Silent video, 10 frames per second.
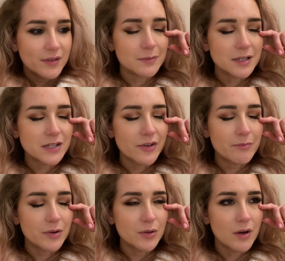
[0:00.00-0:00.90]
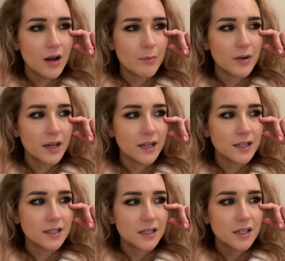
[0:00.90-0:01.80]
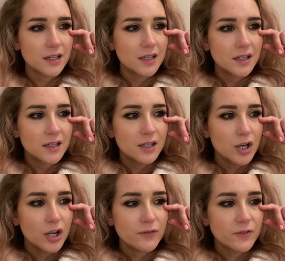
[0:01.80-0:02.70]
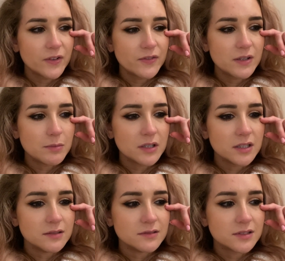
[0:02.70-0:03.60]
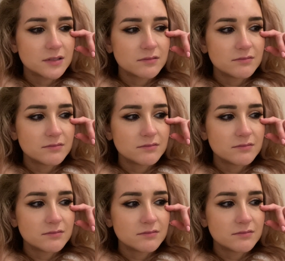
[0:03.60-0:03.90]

Imagine if I blew up like over 50 balloons